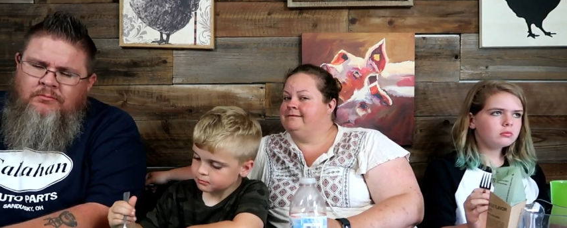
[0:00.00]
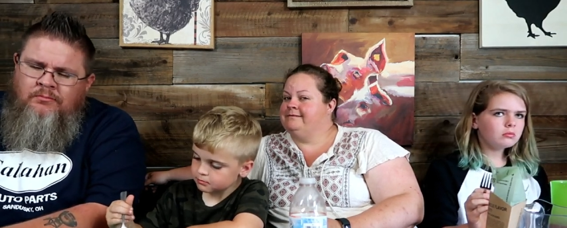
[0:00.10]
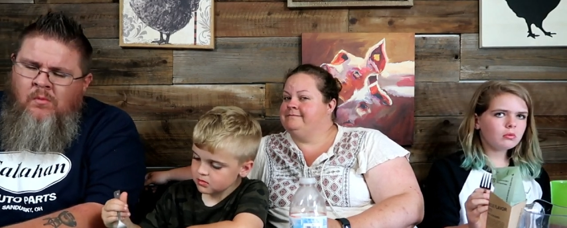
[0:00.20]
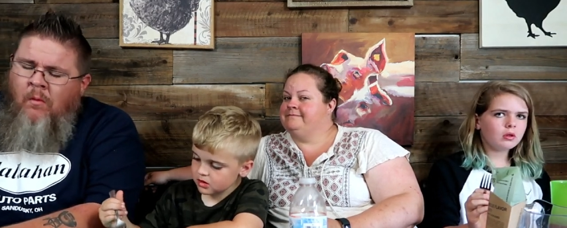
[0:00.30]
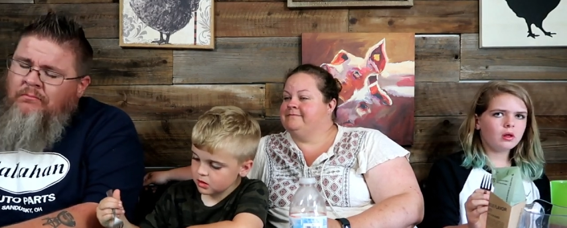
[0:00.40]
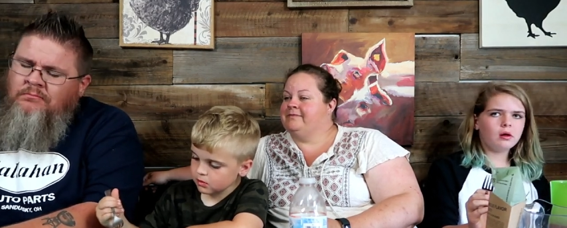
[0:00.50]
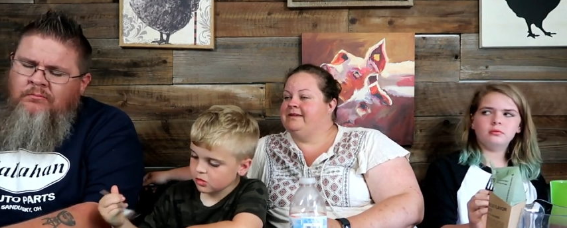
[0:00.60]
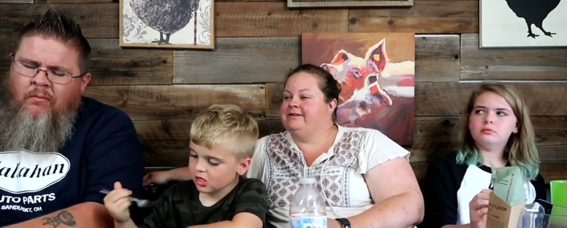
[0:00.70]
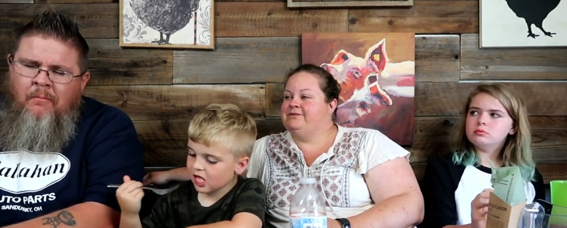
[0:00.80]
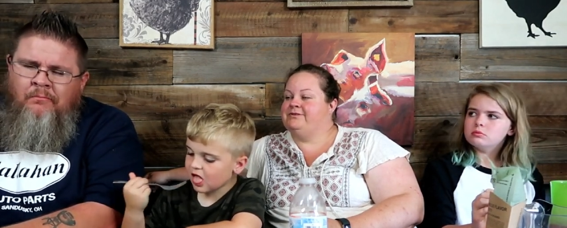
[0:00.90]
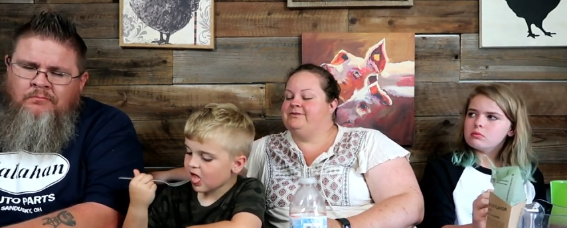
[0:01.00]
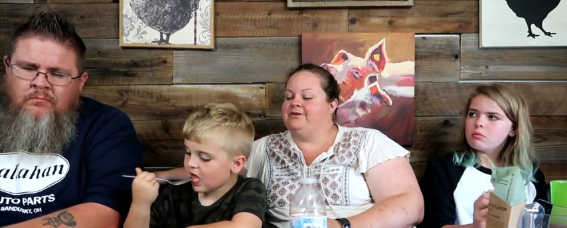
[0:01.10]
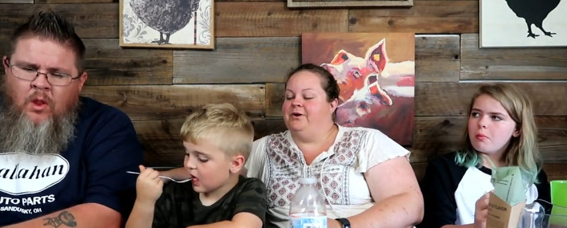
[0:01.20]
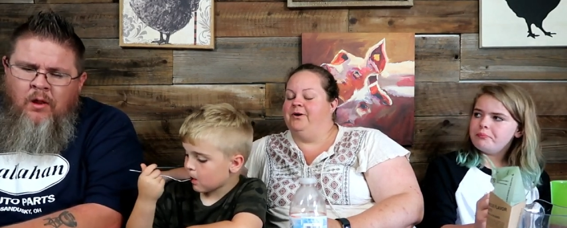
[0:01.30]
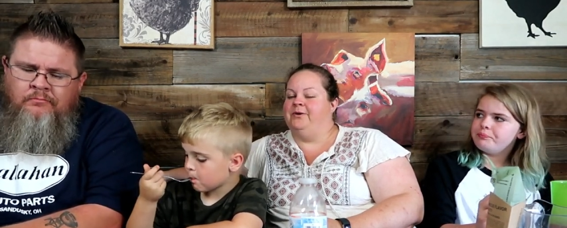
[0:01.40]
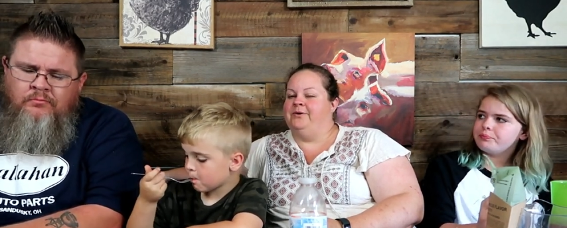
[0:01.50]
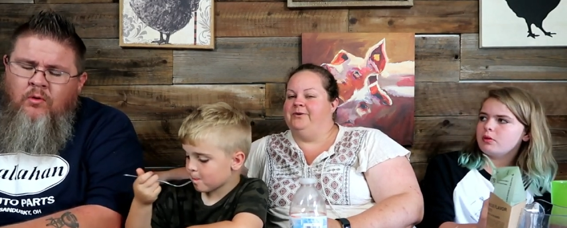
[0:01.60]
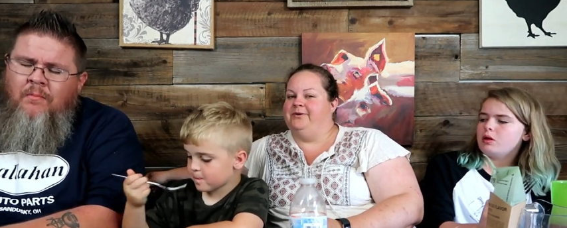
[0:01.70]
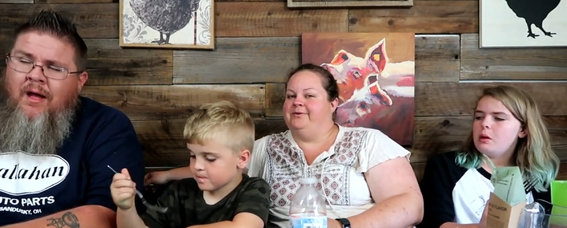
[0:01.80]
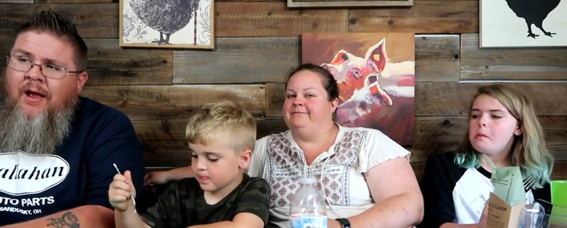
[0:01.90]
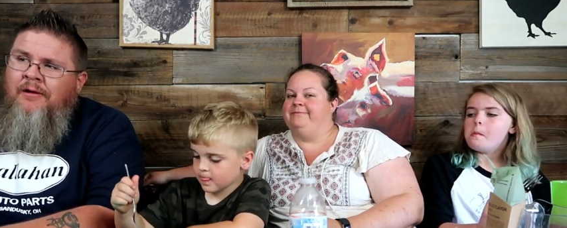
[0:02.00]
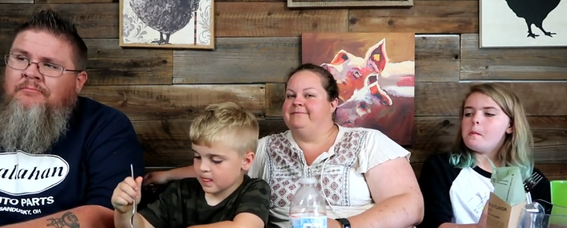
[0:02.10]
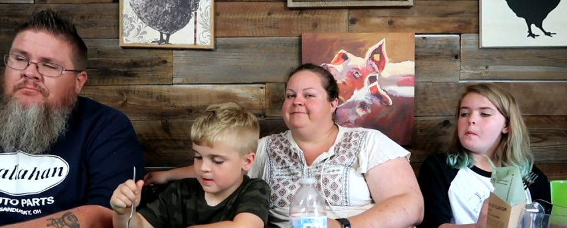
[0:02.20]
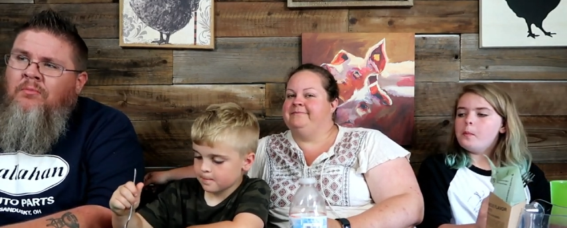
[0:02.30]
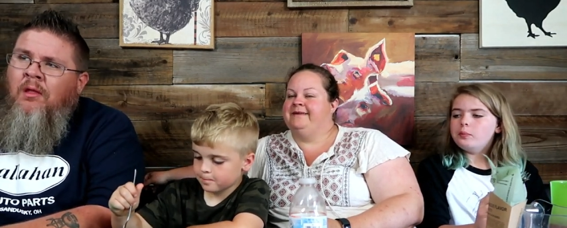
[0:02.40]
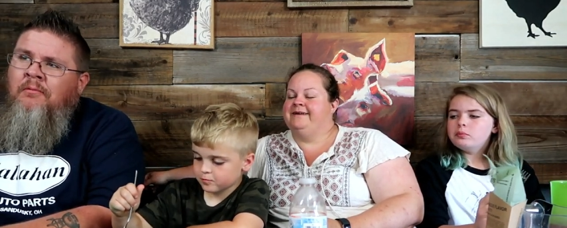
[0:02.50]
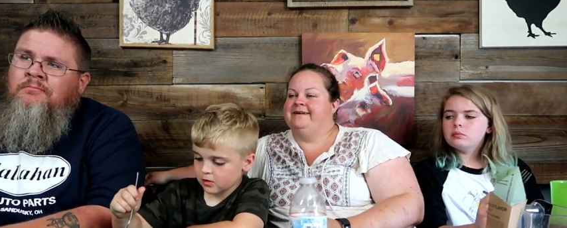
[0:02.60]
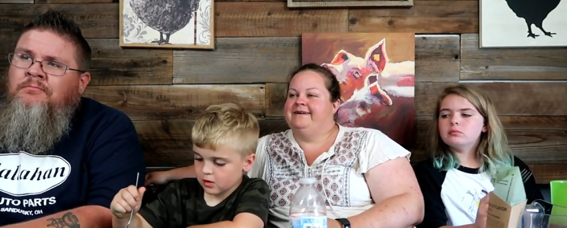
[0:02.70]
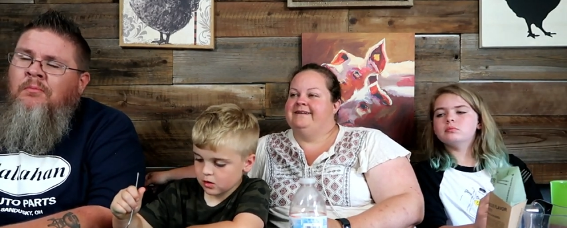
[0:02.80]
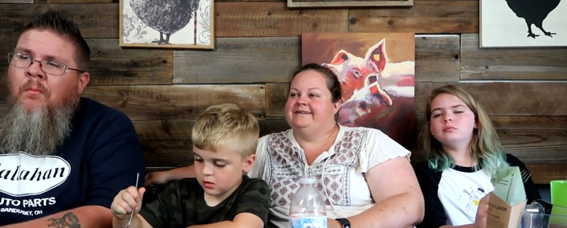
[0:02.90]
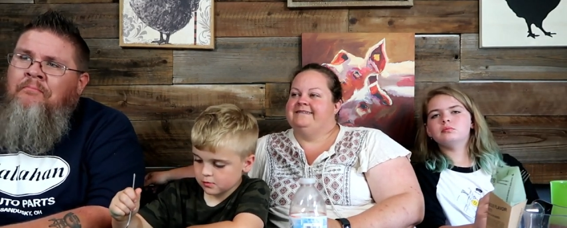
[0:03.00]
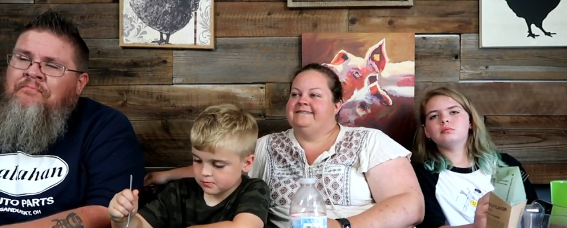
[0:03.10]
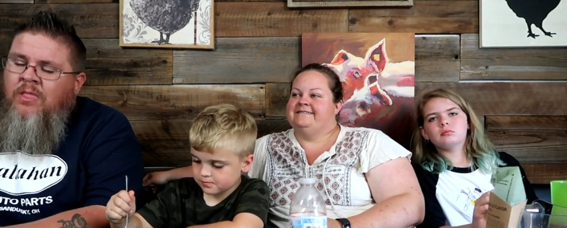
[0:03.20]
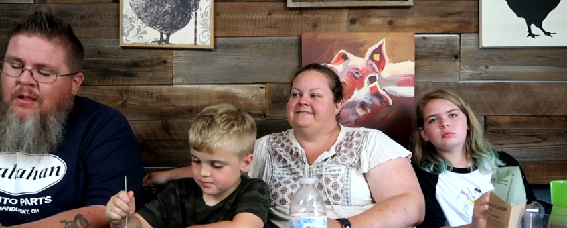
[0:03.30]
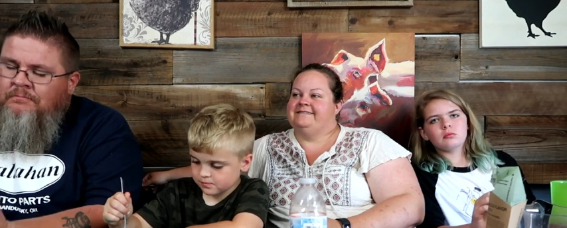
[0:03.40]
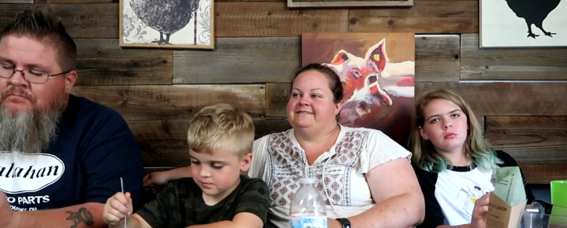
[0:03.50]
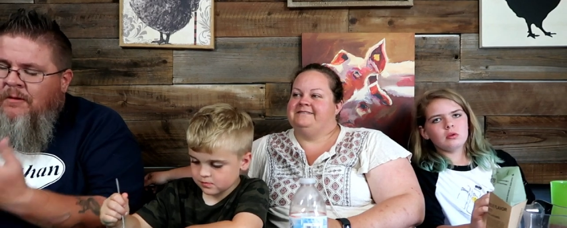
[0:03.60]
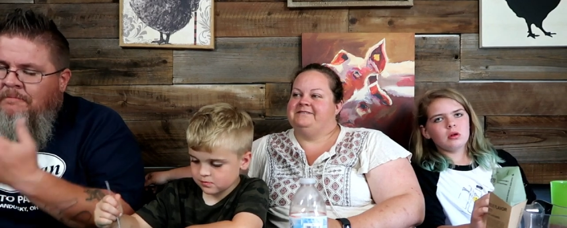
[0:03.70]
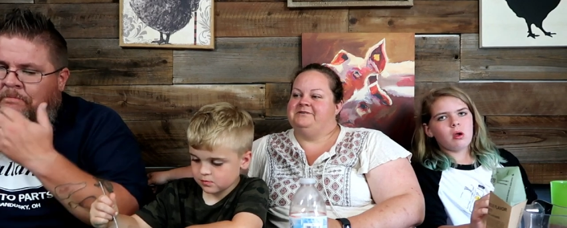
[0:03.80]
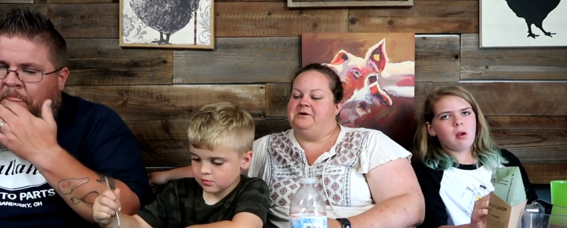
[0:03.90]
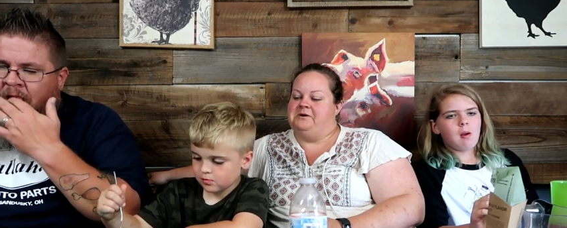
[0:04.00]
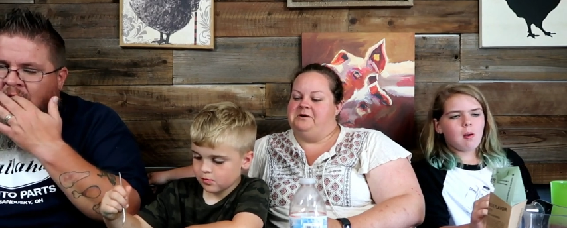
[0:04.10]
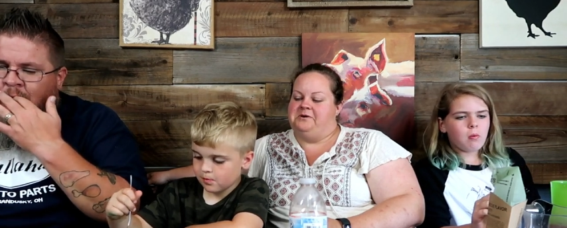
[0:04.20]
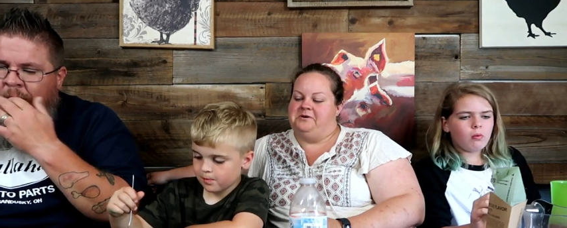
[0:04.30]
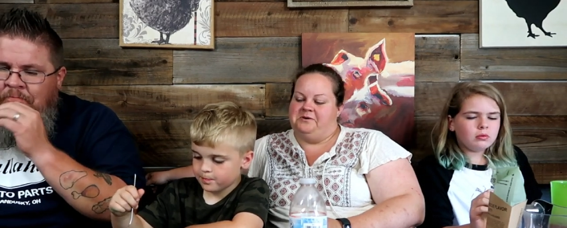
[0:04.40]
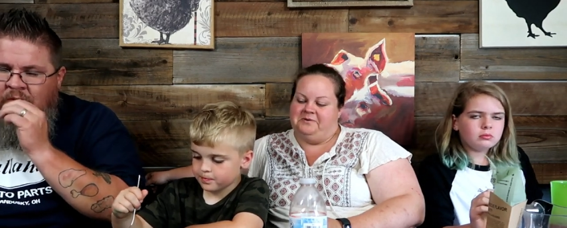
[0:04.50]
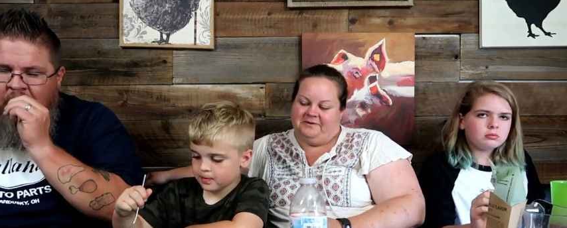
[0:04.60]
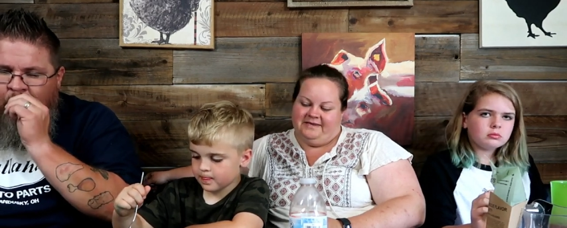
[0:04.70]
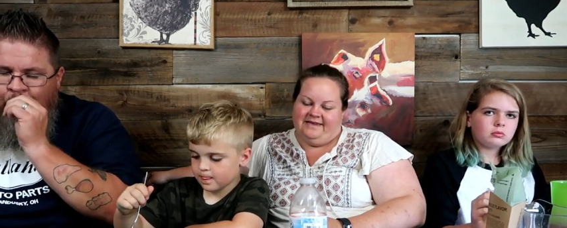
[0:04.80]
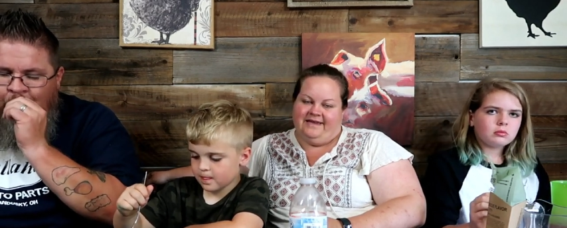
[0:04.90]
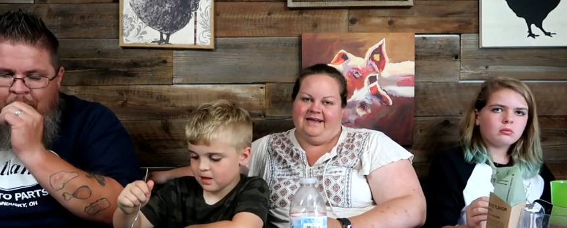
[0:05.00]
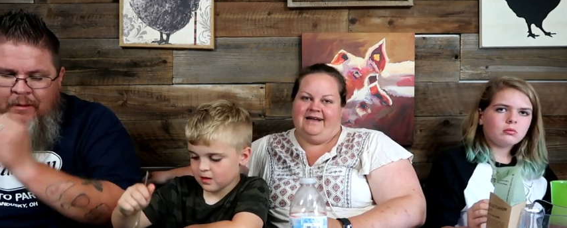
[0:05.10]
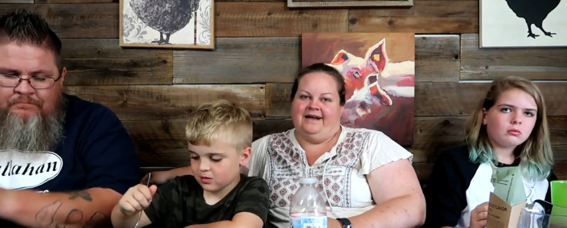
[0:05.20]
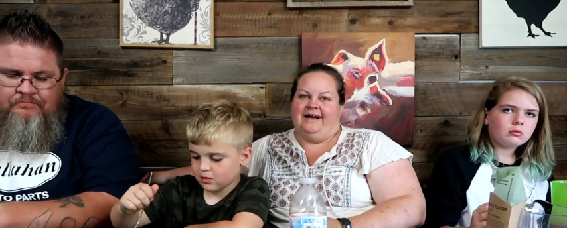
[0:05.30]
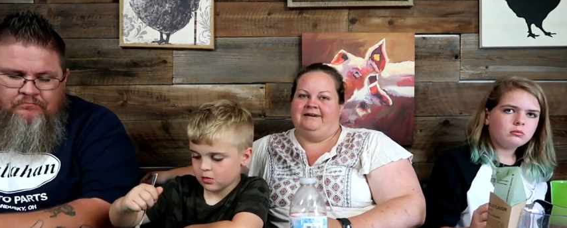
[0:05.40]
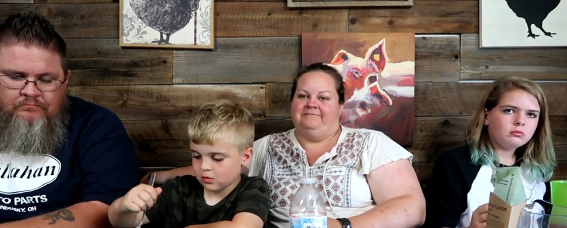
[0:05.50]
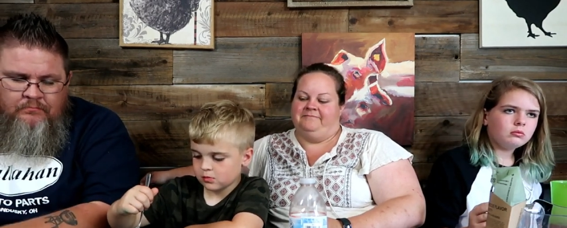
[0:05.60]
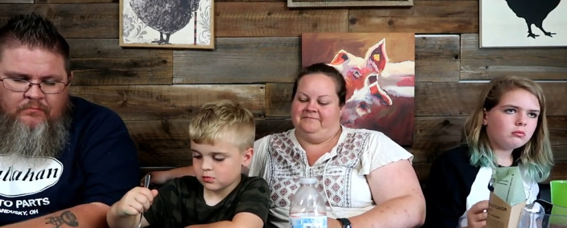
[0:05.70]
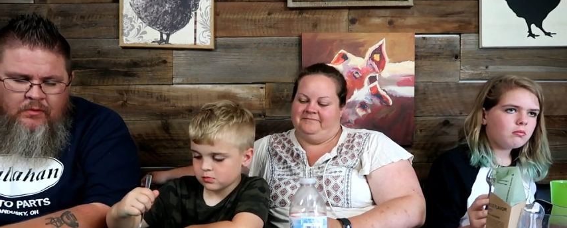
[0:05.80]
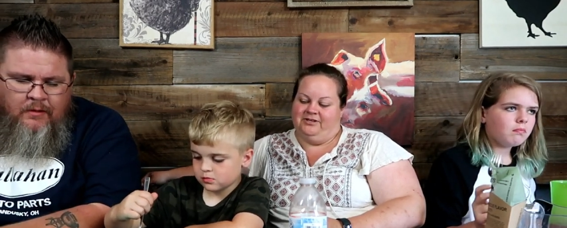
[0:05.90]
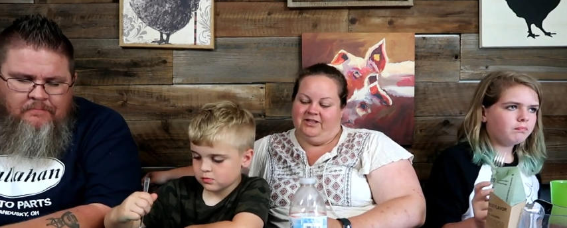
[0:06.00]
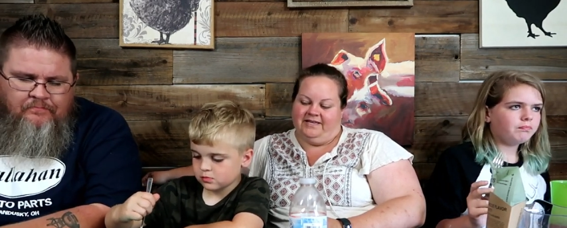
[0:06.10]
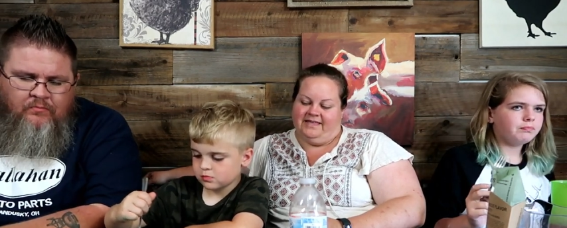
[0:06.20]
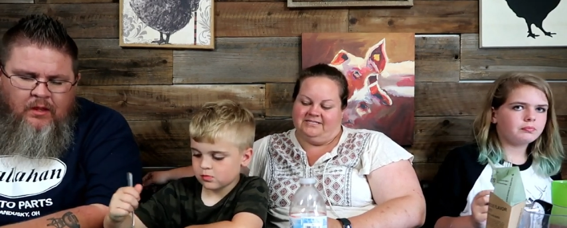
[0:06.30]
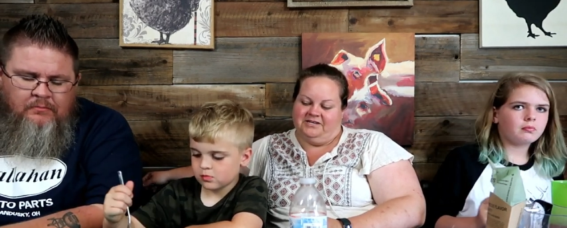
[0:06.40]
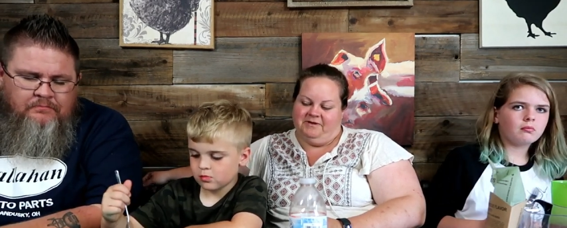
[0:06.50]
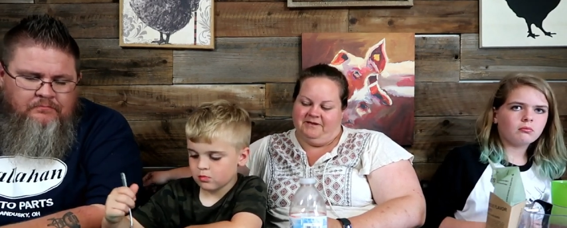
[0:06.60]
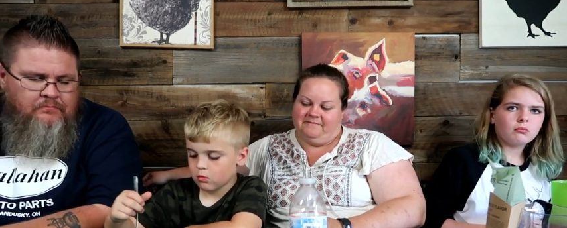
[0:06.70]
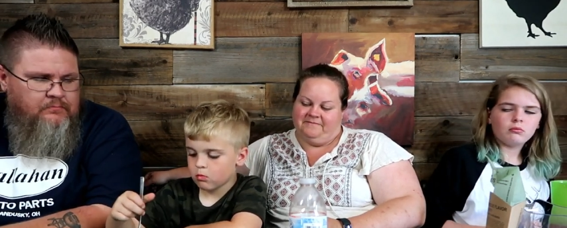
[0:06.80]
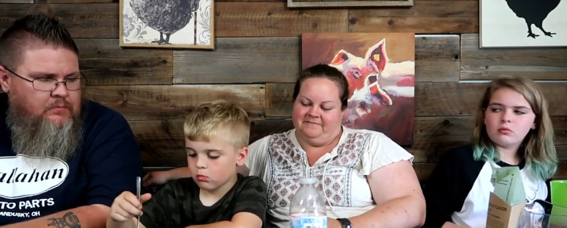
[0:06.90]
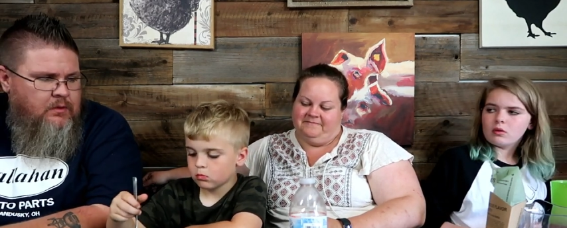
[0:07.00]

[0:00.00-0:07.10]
Speaker 1: oh. So. Oh my. So, yeah. You like that, Jami?